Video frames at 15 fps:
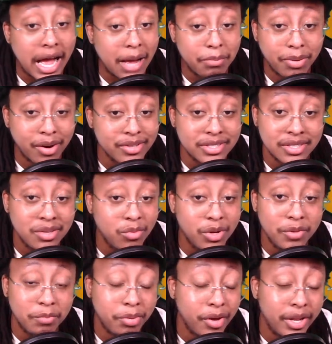I personally
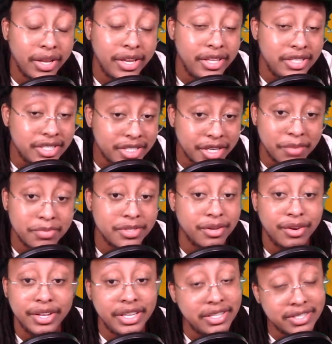wouldn't put any chips
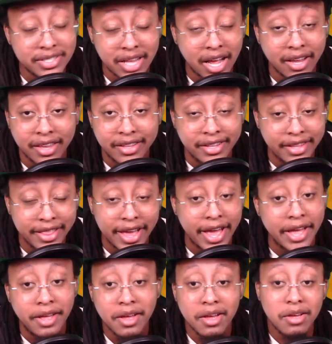or any stock into
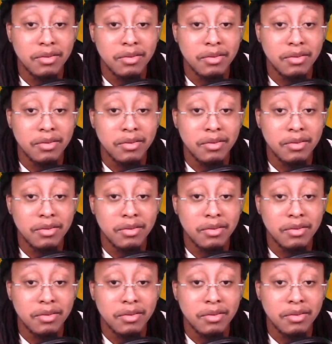that.